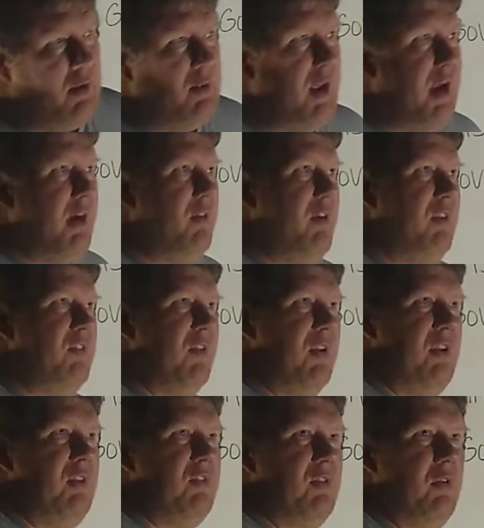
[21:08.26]
Now he
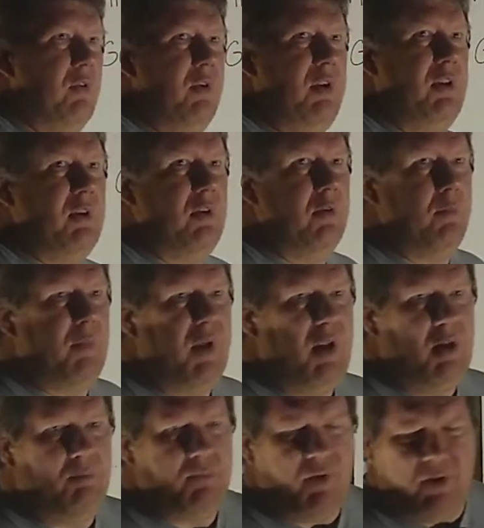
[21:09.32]
said he's going to debate,